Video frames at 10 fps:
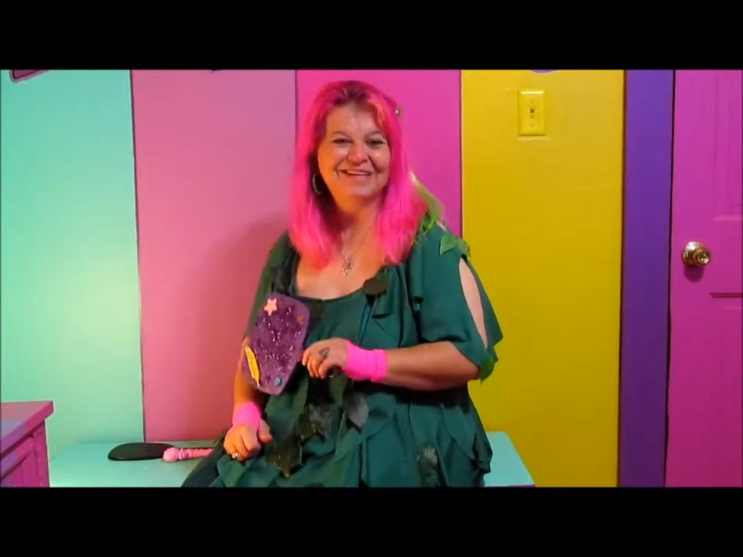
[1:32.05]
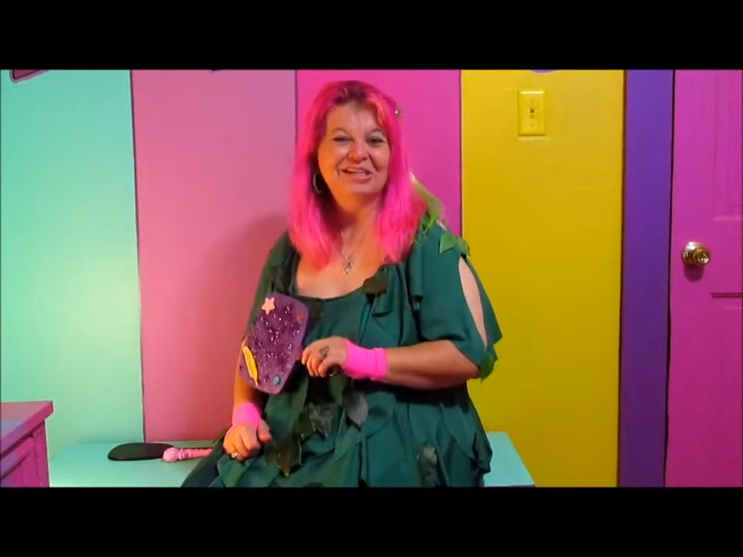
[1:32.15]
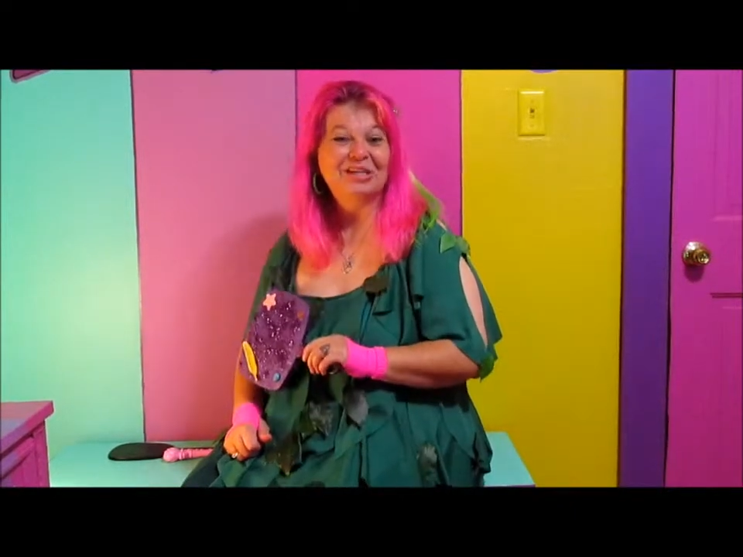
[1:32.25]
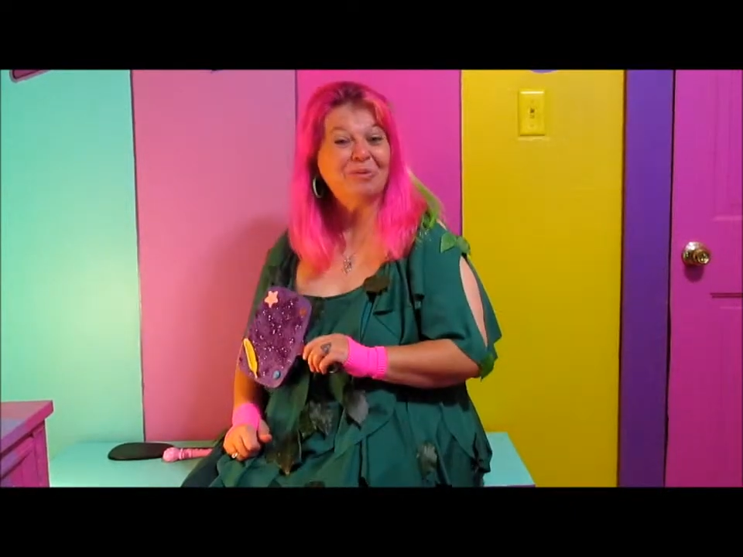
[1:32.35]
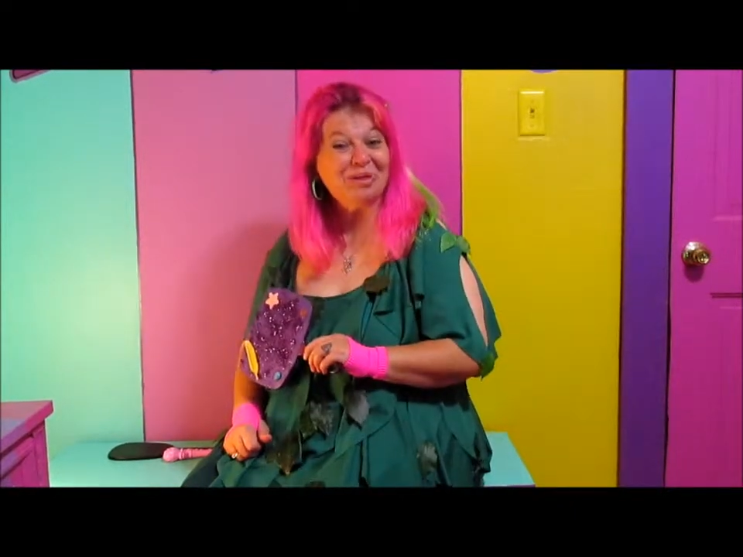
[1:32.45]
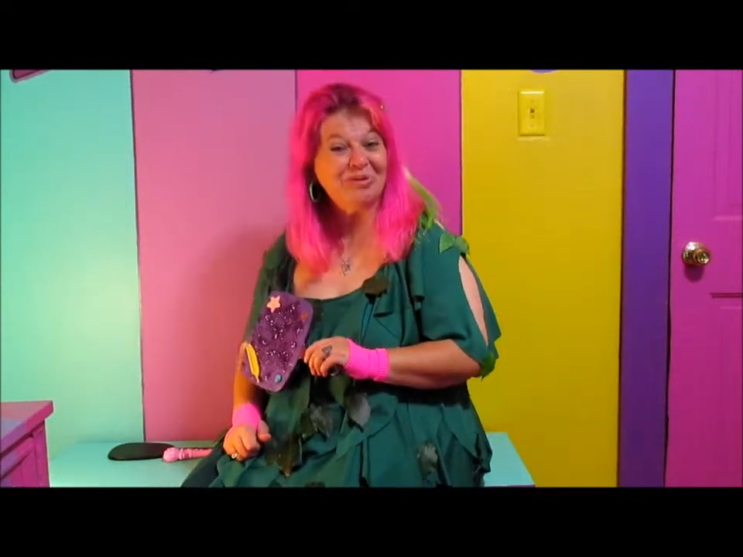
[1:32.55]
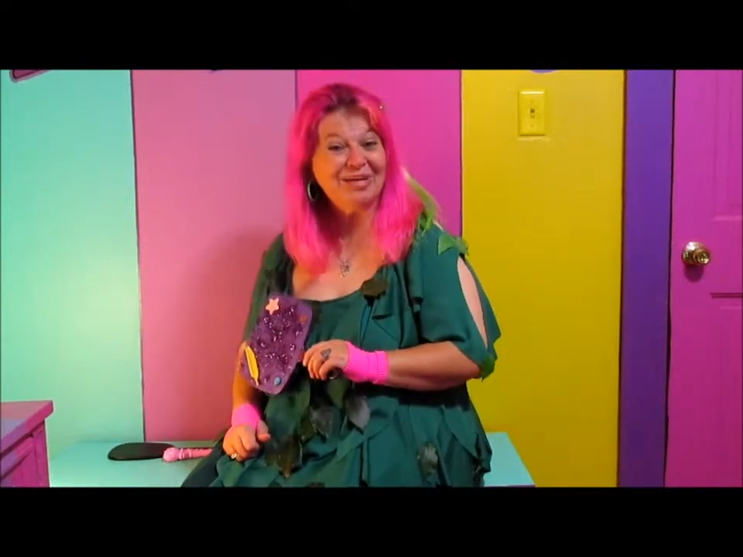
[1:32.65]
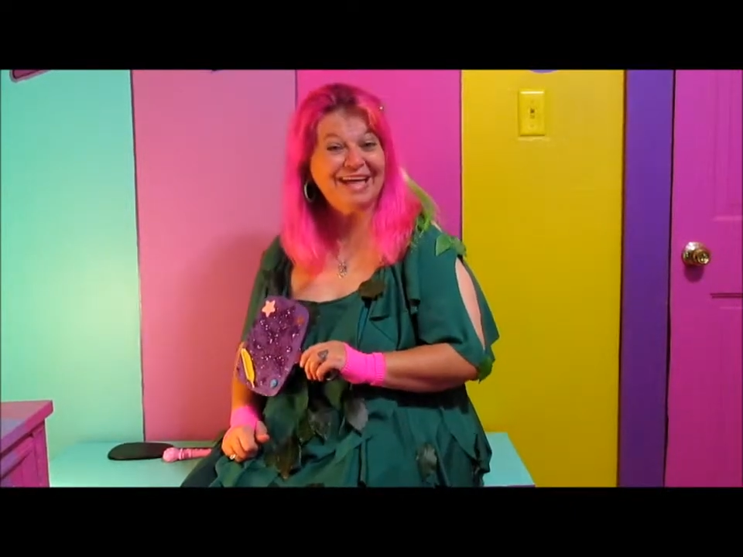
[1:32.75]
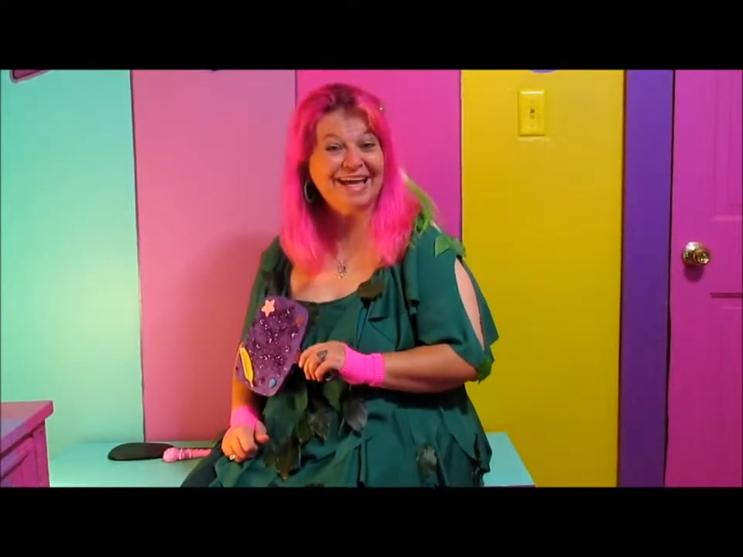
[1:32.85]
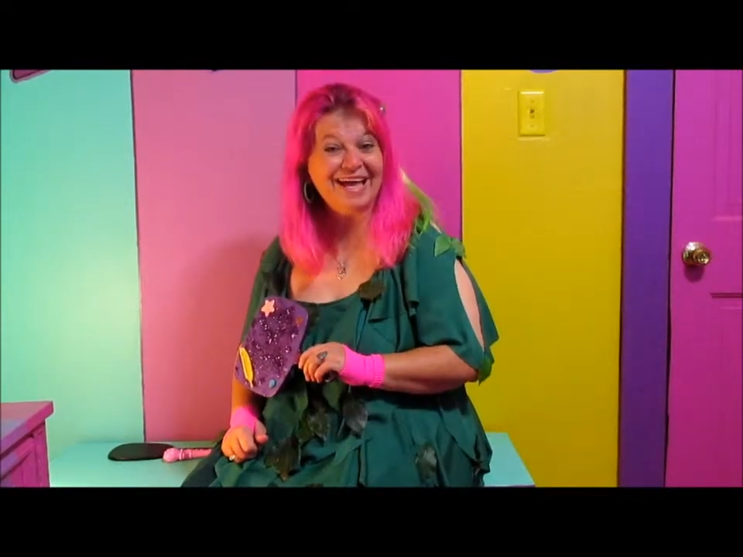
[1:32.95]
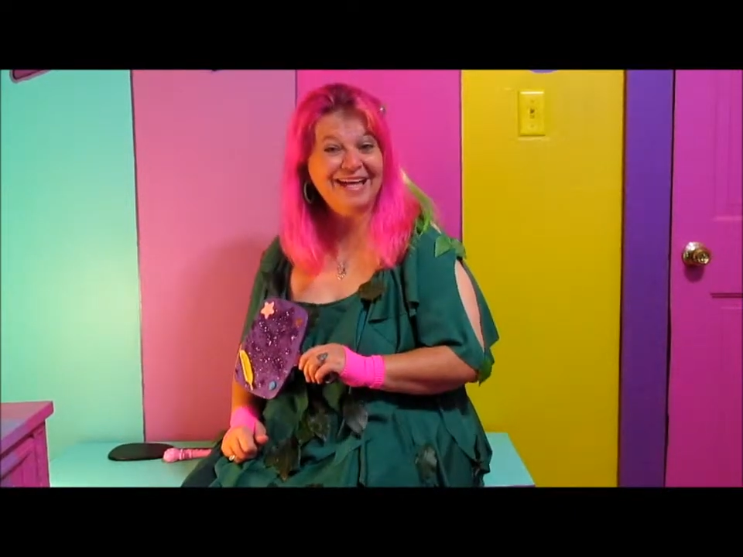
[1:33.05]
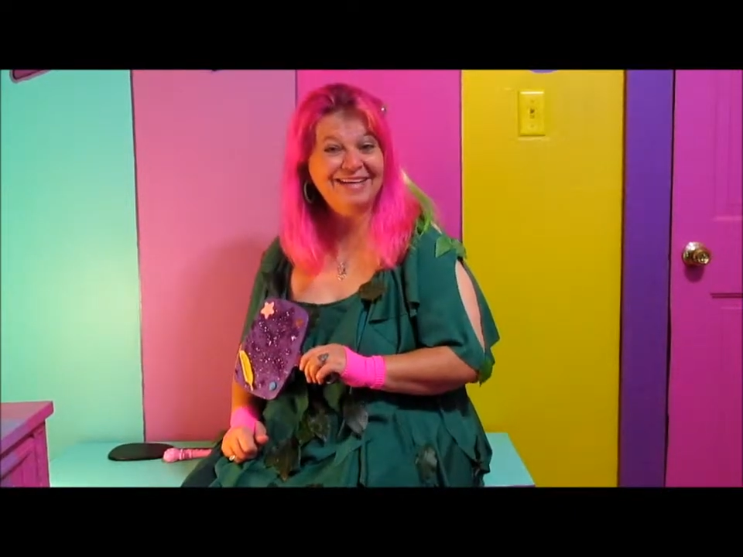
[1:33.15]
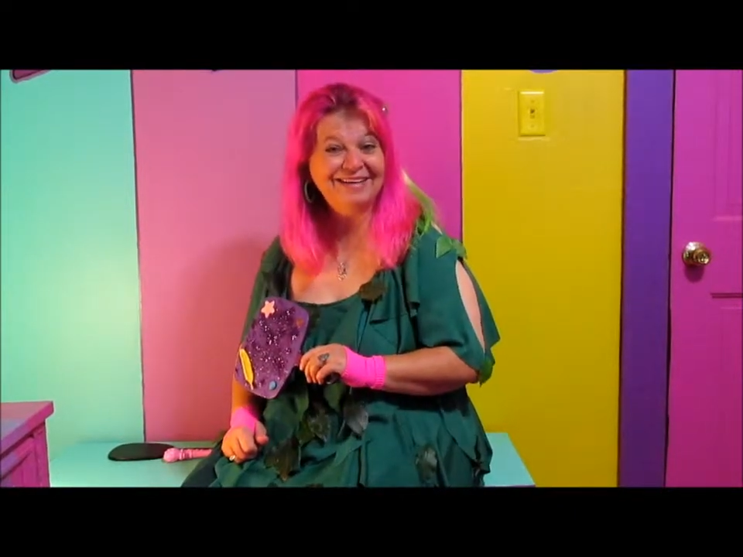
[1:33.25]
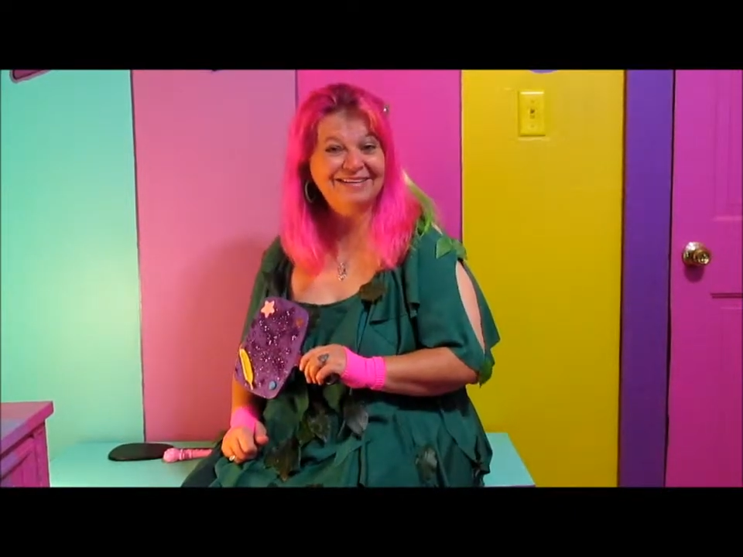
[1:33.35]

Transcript: Shall we do it again?